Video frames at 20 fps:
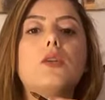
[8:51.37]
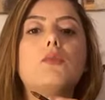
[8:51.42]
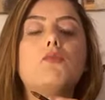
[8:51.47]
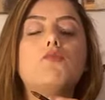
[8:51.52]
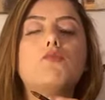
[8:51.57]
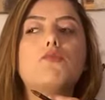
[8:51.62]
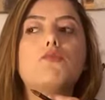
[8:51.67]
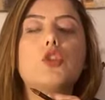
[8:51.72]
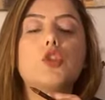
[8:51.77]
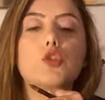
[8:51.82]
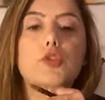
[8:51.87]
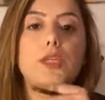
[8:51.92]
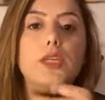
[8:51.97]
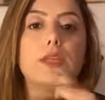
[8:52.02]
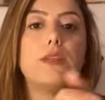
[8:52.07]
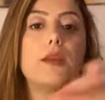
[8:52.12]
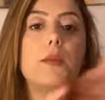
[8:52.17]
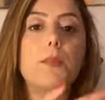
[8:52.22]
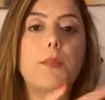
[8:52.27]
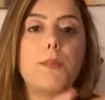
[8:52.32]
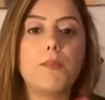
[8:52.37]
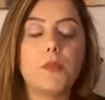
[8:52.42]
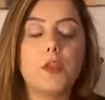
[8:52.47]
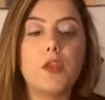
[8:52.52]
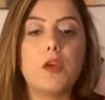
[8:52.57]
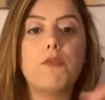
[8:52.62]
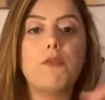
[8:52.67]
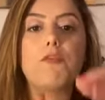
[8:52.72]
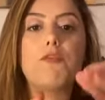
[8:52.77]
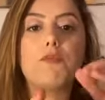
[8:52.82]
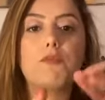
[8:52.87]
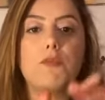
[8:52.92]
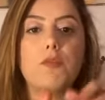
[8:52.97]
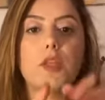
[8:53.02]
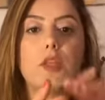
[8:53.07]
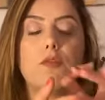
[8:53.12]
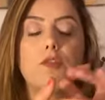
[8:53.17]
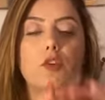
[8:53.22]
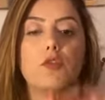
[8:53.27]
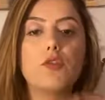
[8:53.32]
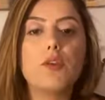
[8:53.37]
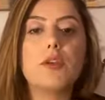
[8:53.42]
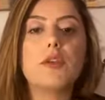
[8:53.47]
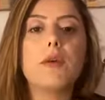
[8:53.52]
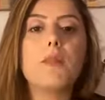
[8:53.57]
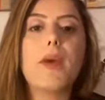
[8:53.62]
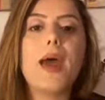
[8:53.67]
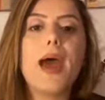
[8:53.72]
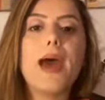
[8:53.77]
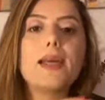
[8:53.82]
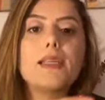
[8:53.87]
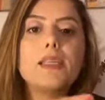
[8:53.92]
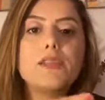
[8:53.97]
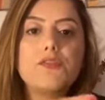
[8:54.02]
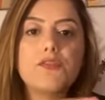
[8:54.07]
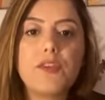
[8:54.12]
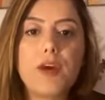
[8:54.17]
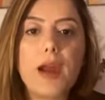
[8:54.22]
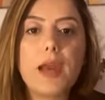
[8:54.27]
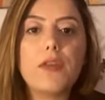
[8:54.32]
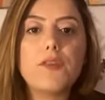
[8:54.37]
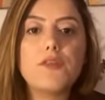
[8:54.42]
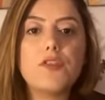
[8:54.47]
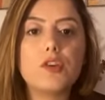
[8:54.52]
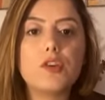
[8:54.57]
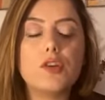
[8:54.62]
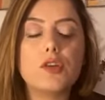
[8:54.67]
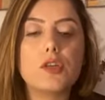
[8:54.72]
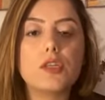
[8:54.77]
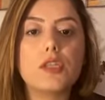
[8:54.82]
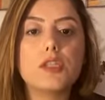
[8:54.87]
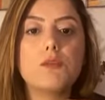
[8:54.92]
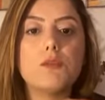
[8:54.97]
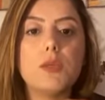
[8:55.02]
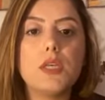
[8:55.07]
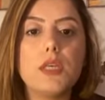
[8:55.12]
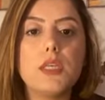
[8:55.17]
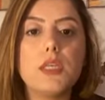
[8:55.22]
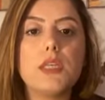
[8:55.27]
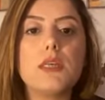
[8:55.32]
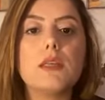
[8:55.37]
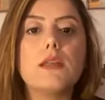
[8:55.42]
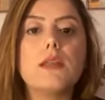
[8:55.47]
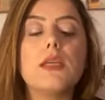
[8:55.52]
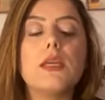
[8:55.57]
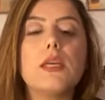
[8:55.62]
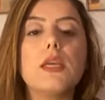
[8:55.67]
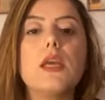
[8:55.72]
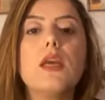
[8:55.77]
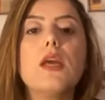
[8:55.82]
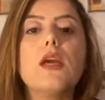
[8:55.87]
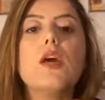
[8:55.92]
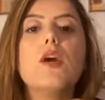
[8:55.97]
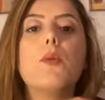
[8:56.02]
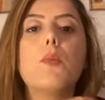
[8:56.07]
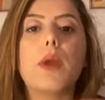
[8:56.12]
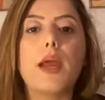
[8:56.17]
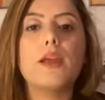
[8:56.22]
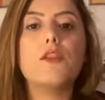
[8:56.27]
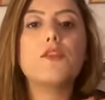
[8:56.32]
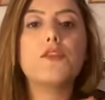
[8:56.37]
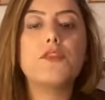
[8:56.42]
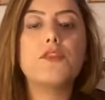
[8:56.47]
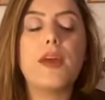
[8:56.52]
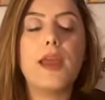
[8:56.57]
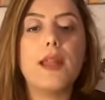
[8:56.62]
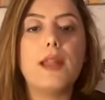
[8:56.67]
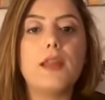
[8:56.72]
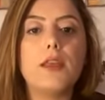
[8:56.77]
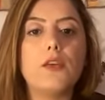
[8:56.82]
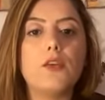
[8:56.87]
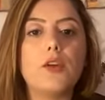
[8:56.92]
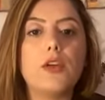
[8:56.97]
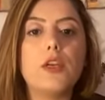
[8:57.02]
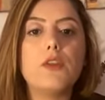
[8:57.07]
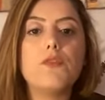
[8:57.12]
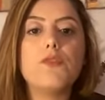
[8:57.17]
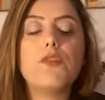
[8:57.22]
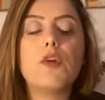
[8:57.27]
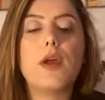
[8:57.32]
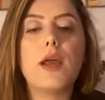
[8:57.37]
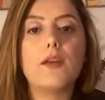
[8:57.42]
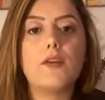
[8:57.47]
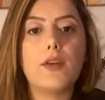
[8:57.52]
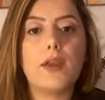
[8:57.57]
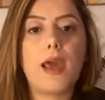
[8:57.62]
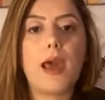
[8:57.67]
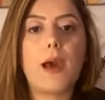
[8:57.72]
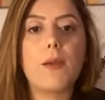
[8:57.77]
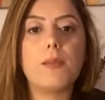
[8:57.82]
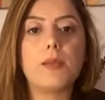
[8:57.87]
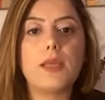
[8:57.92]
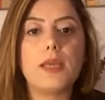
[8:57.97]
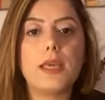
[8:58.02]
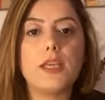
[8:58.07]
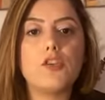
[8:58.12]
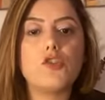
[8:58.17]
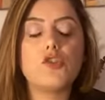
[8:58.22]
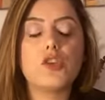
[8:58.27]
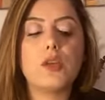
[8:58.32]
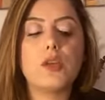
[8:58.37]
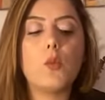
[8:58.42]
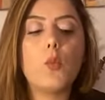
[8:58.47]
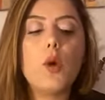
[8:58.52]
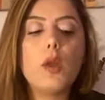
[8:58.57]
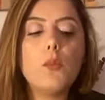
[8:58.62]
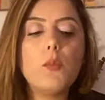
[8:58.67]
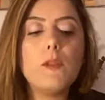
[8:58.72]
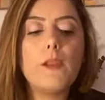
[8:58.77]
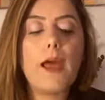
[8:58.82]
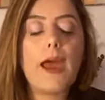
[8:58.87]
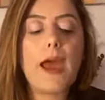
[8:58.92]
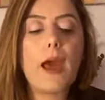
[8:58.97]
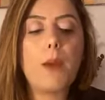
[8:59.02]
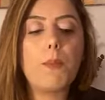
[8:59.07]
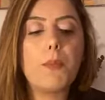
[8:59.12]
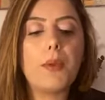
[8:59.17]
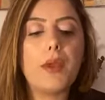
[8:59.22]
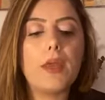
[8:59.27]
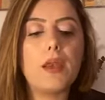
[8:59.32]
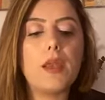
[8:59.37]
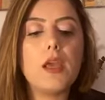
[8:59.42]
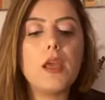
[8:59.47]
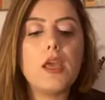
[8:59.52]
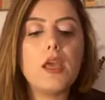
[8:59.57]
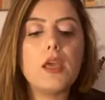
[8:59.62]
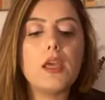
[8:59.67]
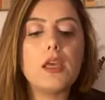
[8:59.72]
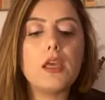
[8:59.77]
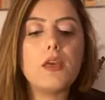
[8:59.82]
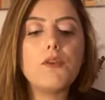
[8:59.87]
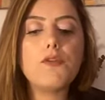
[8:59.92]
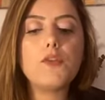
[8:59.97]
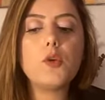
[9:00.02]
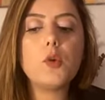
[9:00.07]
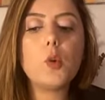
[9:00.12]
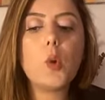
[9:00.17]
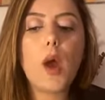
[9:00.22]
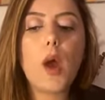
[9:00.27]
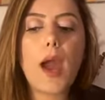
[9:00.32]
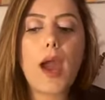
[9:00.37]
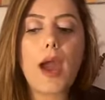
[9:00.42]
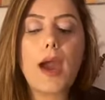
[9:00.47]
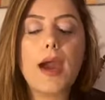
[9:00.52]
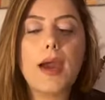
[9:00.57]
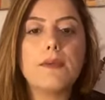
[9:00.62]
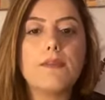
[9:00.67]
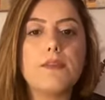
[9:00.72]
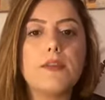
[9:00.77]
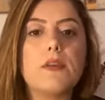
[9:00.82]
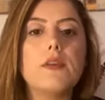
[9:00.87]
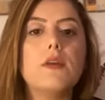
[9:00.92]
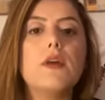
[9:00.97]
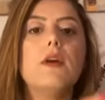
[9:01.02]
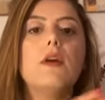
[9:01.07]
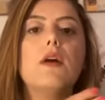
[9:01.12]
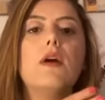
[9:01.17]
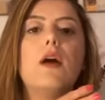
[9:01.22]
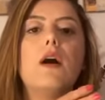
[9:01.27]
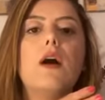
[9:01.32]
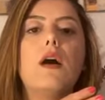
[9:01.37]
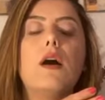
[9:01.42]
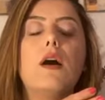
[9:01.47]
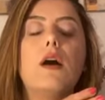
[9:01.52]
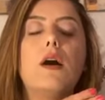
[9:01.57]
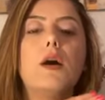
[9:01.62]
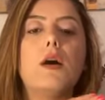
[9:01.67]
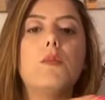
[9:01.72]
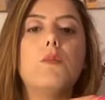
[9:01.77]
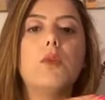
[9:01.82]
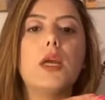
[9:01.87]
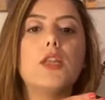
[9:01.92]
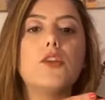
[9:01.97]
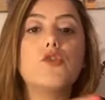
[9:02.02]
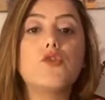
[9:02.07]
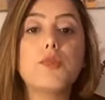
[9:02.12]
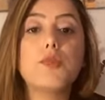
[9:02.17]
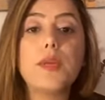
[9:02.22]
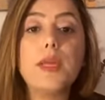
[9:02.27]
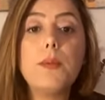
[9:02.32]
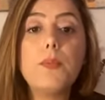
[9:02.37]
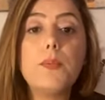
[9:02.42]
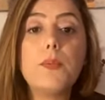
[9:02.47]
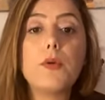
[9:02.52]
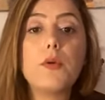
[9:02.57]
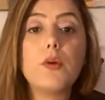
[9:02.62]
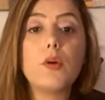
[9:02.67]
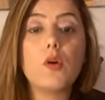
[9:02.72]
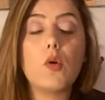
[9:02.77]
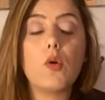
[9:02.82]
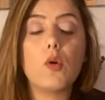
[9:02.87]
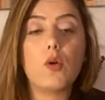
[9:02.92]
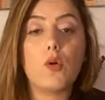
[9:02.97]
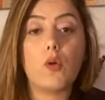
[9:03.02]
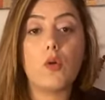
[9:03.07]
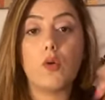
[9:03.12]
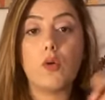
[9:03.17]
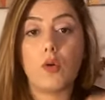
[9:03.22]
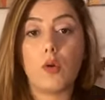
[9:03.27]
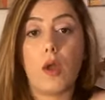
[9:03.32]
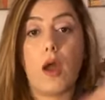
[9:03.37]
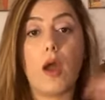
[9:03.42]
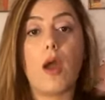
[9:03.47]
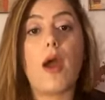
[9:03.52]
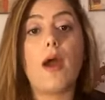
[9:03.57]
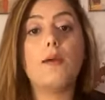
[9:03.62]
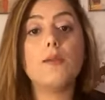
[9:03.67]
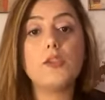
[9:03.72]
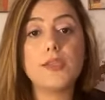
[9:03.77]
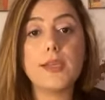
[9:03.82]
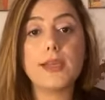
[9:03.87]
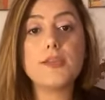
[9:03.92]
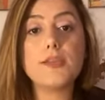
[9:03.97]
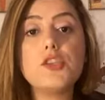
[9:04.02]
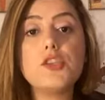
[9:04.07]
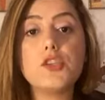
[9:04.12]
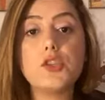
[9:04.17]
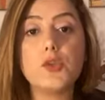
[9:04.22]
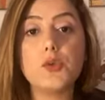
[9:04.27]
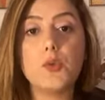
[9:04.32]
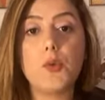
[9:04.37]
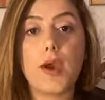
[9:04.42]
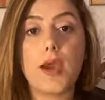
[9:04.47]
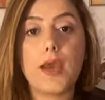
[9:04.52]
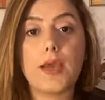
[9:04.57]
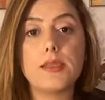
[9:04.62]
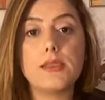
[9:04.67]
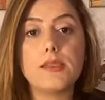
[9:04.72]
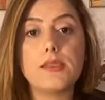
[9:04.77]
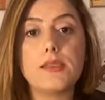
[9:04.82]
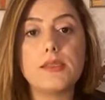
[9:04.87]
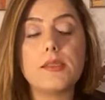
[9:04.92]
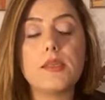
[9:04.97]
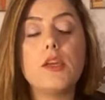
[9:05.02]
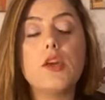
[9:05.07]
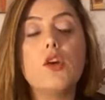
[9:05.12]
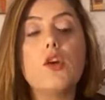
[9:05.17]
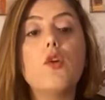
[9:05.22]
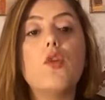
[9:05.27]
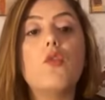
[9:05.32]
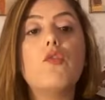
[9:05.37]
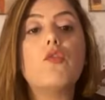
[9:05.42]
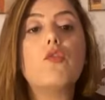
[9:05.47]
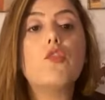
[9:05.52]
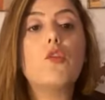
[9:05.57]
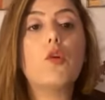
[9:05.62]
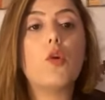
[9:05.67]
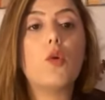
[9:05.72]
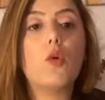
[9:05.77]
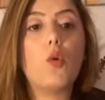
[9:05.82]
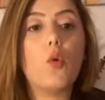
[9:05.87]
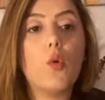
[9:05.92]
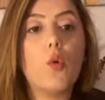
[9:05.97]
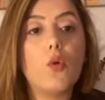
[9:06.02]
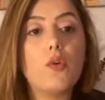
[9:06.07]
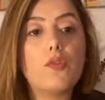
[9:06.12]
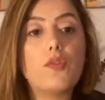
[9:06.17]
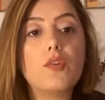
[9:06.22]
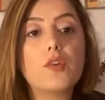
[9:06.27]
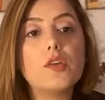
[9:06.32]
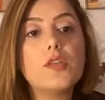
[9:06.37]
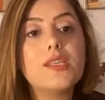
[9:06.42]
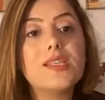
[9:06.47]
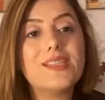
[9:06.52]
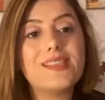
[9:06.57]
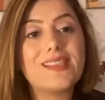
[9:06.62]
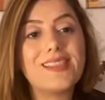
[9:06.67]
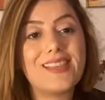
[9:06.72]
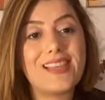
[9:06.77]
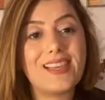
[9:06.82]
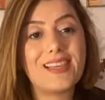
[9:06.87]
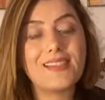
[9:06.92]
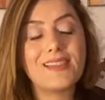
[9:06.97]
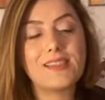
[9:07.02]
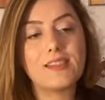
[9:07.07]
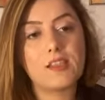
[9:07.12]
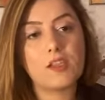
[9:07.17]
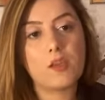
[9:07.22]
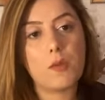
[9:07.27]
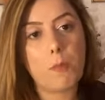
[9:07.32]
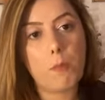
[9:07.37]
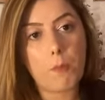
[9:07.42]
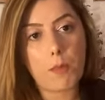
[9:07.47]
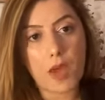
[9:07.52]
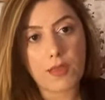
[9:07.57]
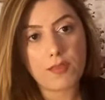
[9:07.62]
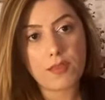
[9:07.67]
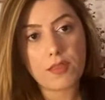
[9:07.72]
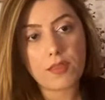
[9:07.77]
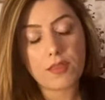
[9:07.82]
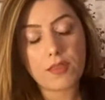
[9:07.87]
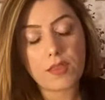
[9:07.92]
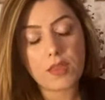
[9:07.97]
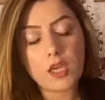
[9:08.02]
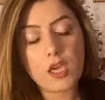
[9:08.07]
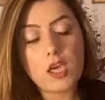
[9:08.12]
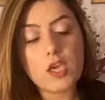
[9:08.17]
during the past 5 years immediately prior to filing your N-400 application, what will happen if you had a trip outside US for over 6 months?